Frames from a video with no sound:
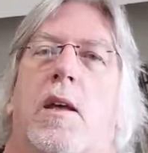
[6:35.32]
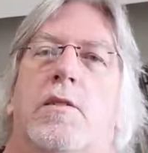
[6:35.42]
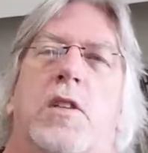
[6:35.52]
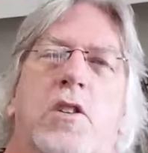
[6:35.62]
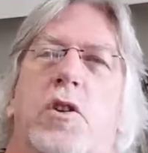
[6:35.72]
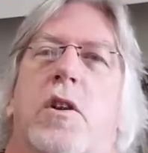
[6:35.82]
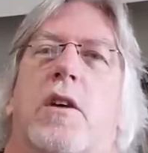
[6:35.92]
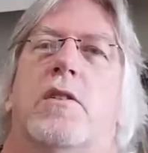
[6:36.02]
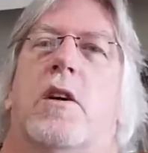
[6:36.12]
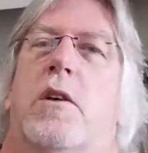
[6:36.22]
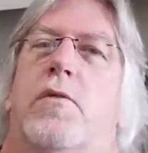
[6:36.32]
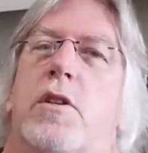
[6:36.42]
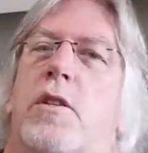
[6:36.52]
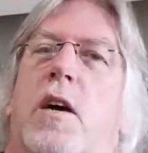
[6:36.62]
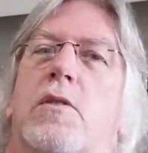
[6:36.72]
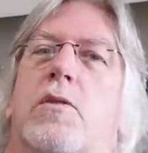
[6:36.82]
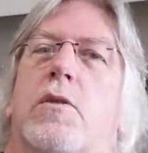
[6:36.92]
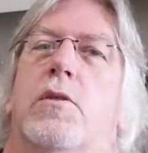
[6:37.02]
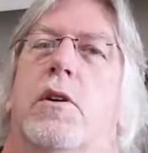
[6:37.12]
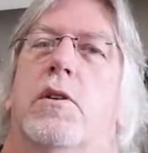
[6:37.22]
Such a nice guy, very
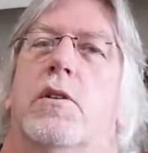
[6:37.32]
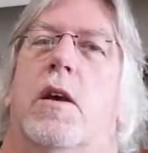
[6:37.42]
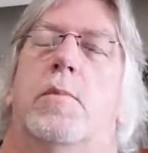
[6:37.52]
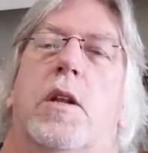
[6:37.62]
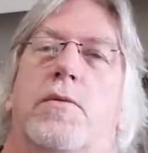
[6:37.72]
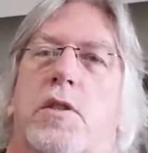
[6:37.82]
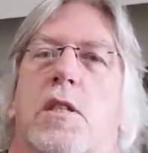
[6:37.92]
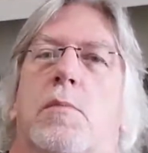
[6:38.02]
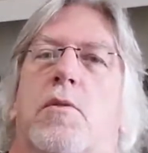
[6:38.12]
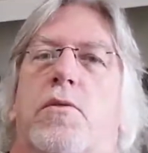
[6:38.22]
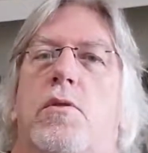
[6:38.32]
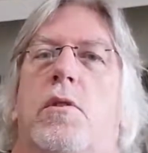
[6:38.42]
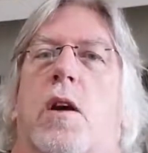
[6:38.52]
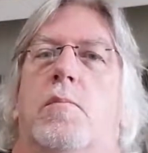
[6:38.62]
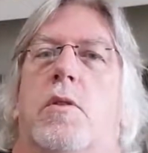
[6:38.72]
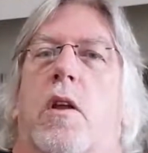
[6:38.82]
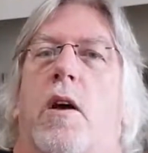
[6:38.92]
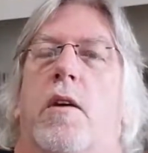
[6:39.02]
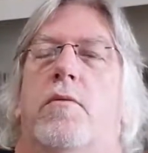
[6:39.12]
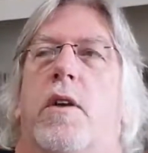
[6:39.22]
down-to-earth oak. I mean, I've seen them a few times
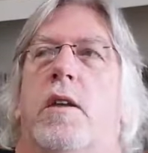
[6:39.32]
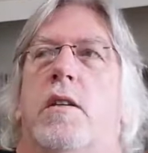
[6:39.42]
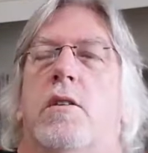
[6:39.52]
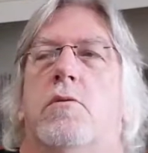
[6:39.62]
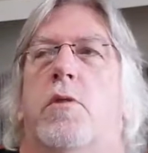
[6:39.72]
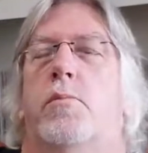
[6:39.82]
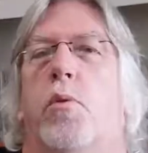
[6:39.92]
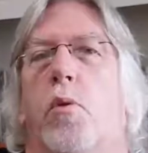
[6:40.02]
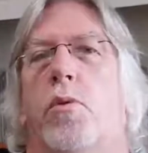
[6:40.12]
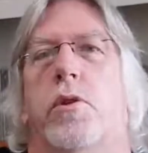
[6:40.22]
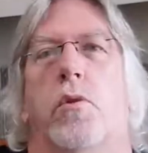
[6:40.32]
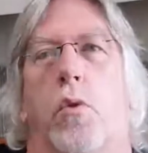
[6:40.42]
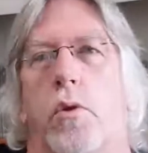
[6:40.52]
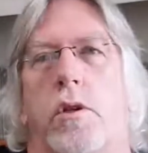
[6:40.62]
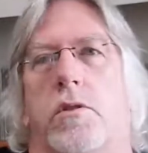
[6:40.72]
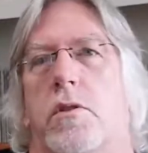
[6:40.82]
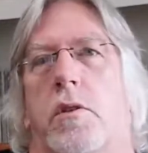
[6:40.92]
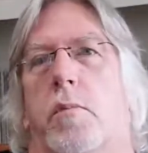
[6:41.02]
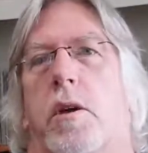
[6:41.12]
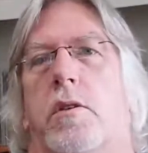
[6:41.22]
live, and his rapport with an audience is
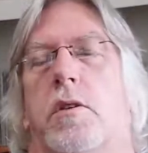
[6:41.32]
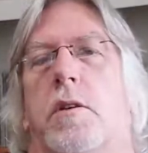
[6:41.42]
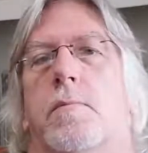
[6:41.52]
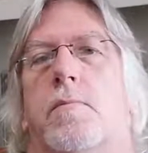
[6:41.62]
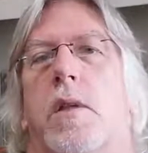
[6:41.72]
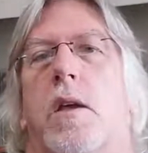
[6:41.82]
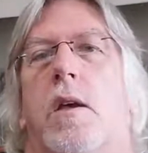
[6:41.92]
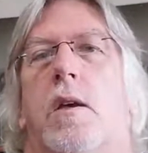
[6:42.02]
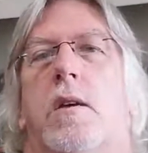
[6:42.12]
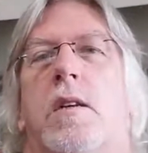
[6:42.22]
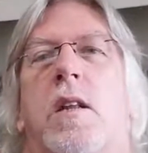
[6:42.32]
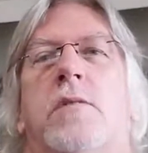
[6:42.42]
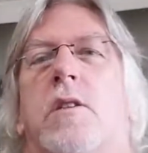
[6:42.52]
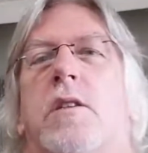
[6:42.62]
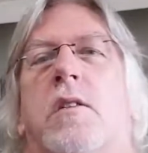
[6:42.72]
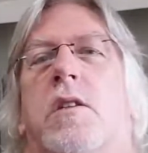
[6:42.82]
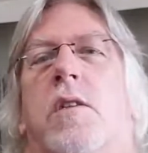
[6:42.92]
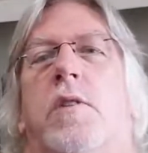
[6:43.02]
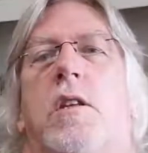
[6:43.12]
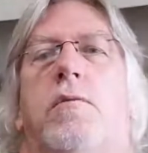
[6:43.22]
amazing. He doesn't
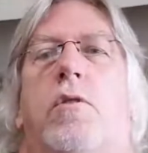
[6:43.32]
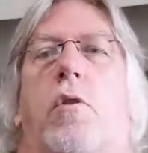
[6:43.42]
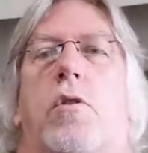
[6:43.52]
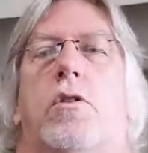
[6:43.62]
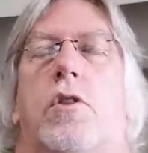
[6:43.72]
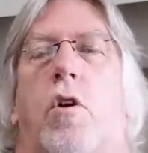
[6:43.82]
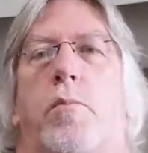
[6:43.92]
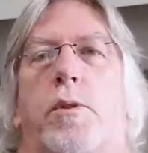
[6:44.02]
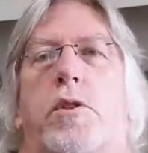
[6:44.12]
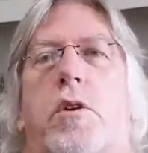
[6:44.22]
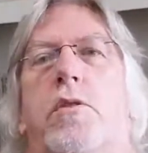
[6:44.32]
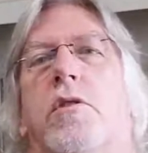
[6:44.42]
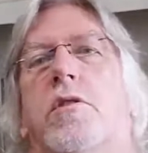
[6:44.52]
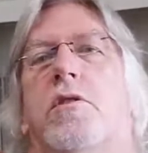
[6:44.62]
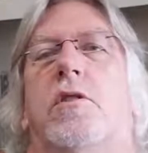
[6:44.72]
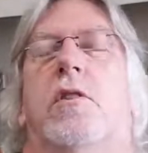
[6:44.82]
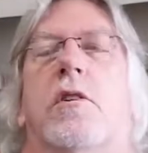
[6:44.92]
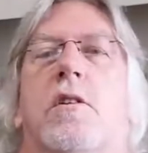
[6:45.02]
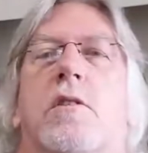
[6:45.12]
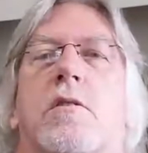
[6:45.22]
have any of the rock star personas.
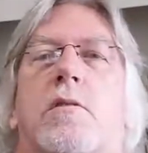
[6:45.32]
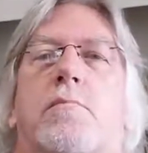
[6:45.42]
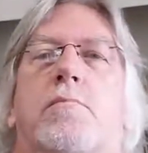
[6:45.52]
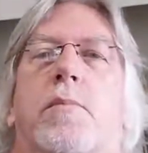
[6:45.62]
He doesn't